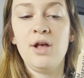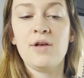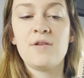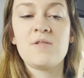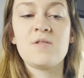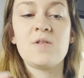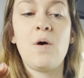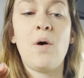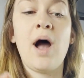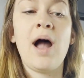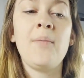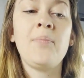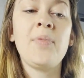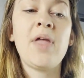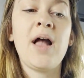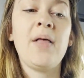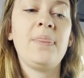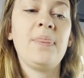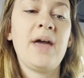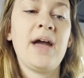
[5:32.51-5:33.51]
So I'm
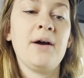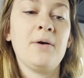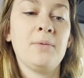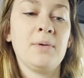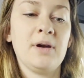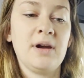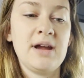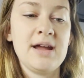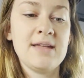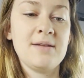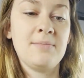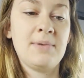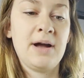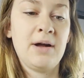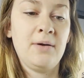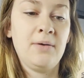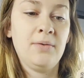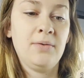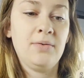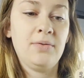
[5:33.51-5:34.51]
not that worried
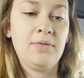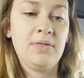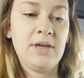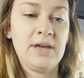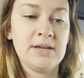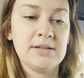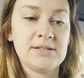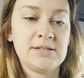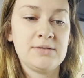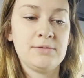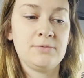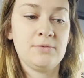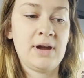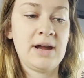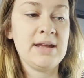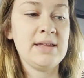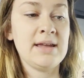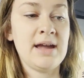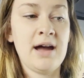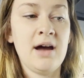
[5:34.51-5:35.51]
about this
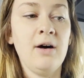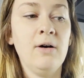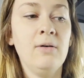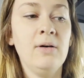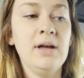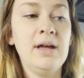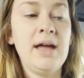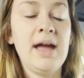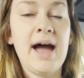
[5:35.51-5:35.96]
right now.